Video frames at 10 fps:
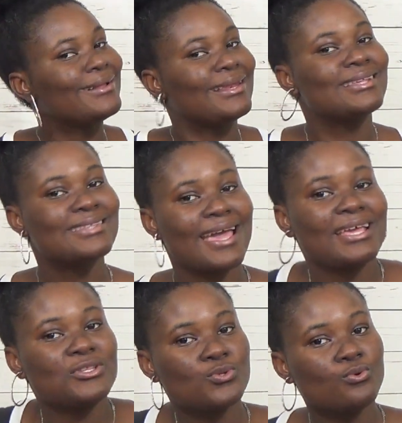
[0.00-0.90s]
let's get
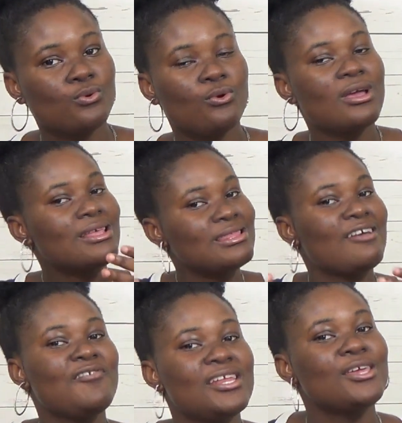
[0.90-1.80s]
into the
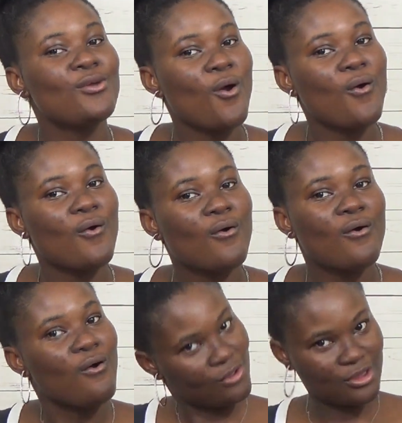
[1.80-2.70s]
video.
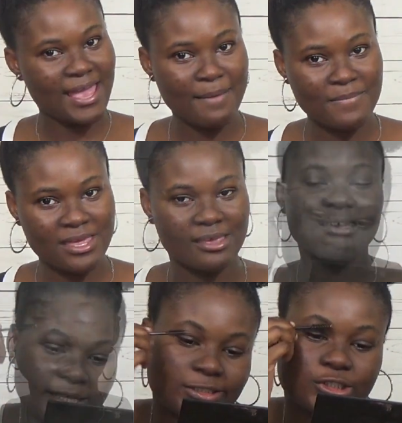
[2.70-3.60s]
You get me?
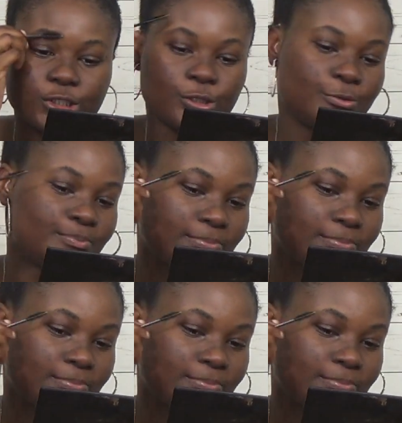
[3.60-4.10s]
So